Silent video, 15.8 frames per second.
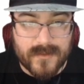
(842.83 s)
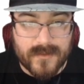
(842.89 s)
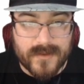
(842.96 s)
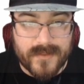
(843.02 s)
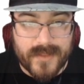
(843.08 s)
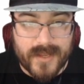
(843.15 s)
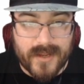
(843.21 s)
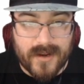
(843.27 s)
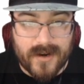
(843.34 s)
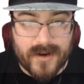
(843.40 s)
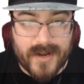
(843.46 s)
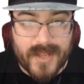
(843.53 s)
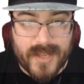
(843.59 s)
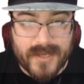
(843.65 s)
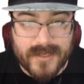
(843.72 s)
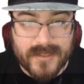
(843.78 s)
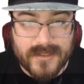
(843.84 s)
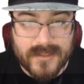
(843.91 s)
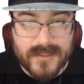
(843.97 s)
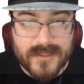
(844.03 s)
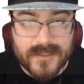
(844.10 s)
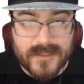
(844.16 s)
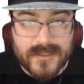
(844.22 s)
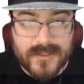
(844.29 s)
When they are added
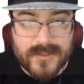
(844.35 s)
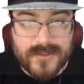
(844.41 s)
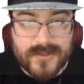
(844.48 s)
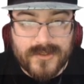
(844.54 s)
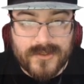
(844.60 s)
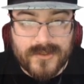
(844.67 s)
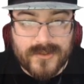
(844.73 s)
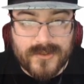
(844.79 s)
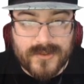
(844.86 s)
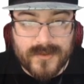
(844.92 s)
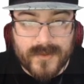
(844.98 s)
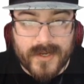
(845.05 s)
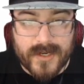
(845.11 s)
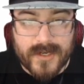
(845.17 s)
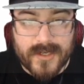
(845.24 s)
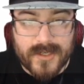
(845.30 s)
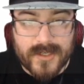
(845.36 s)
to a